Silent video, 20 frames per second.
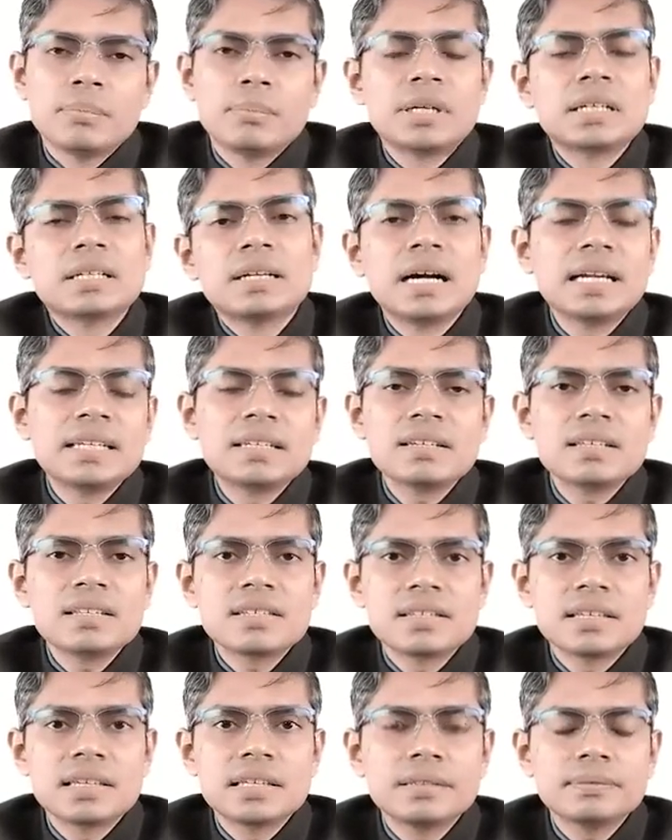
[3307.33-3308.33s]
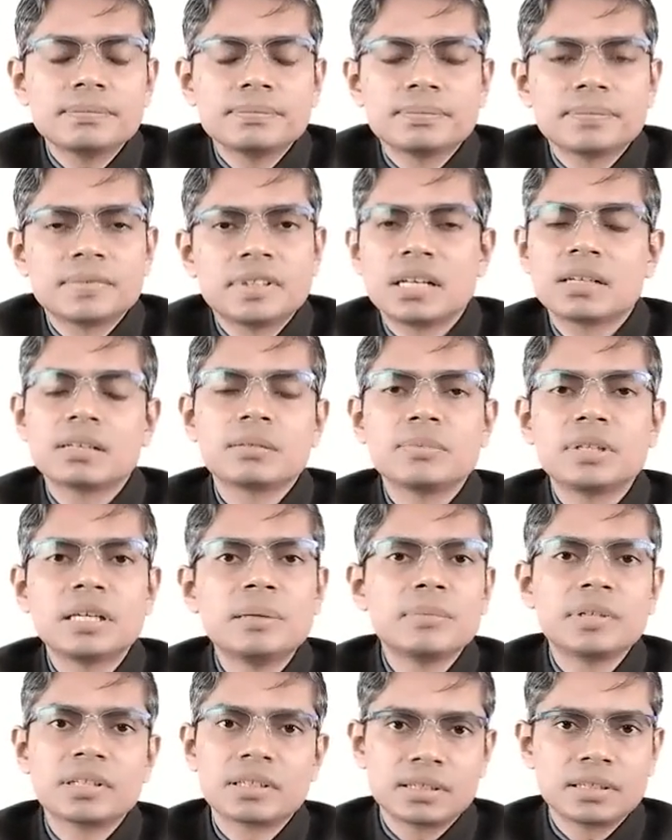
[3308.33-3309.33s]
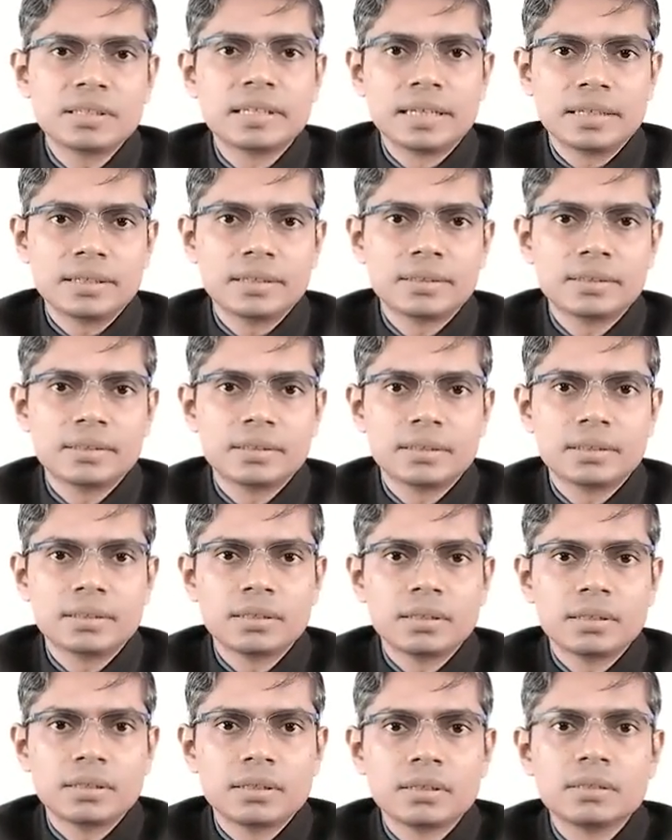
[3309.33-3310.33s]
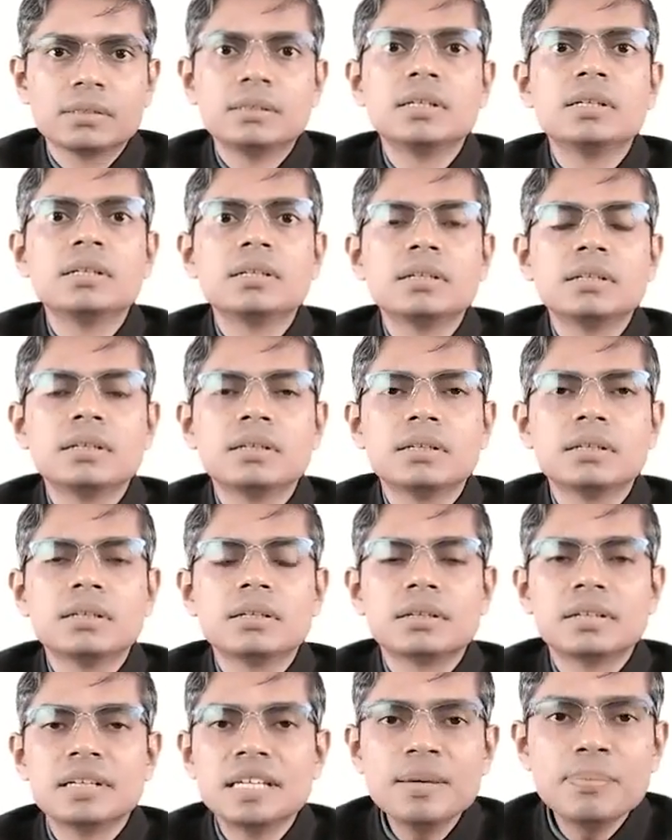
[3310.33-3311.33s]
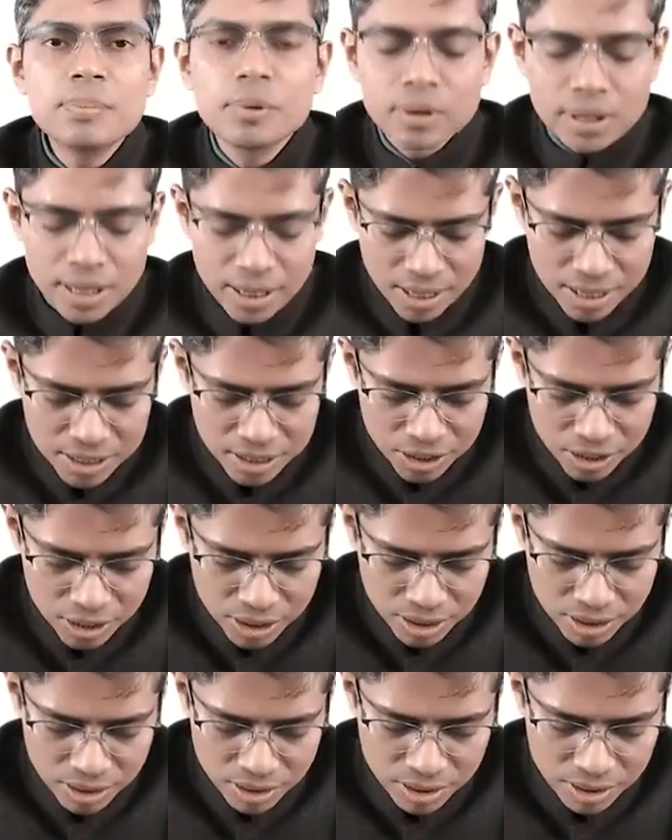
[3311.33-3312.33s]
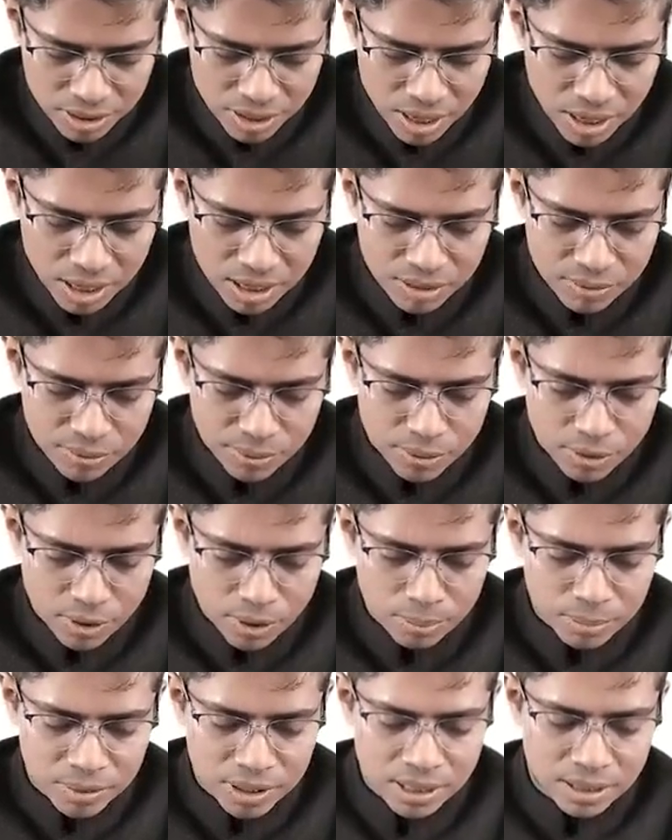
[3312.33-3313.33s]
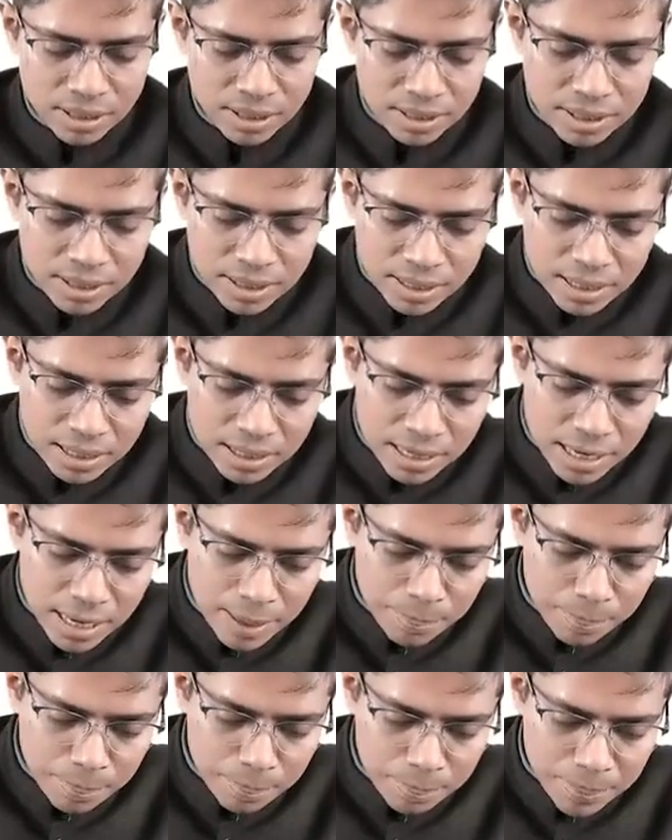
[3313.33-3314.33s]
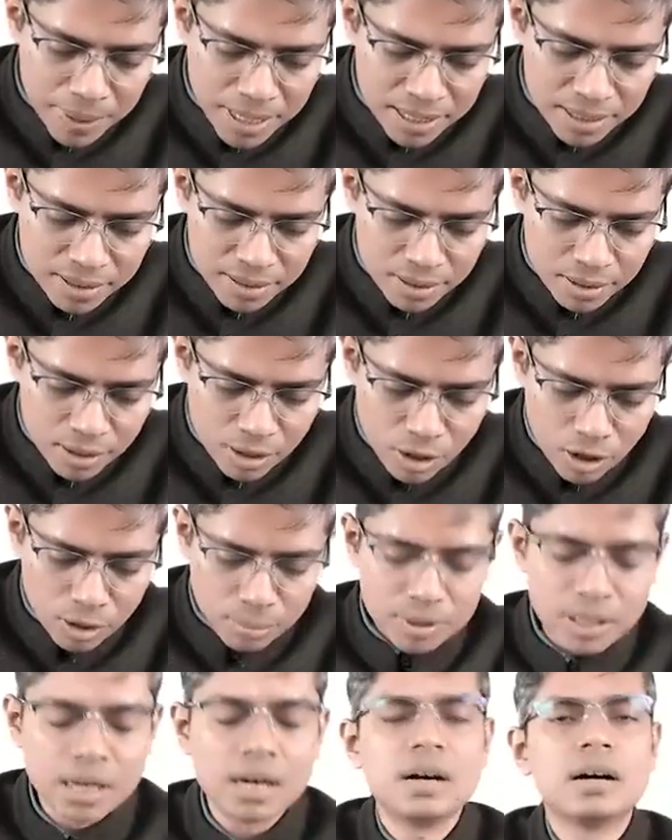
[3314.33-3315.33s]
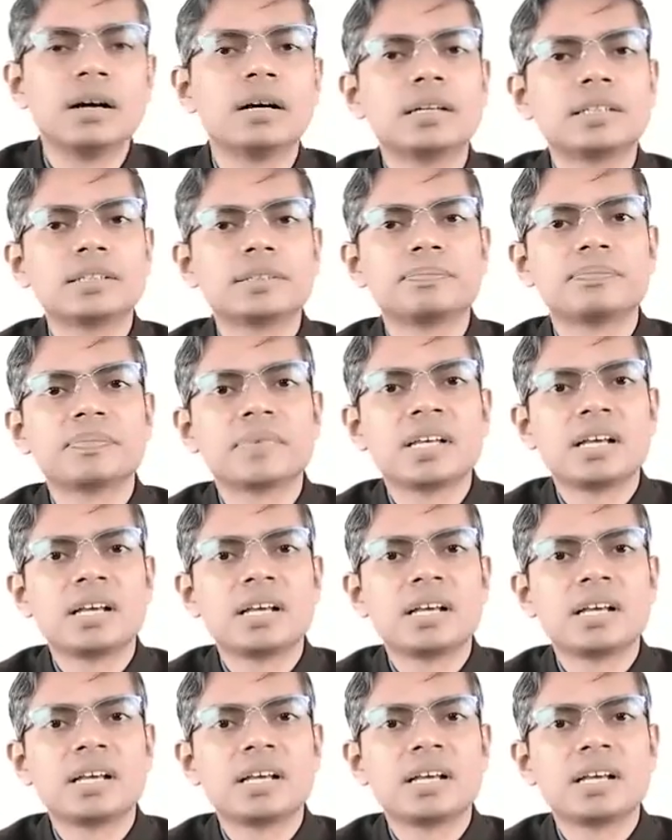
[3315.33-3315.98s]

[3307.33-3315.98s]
But Guyton is saying none of them are correct. The repolarization starts from the apex of the heart,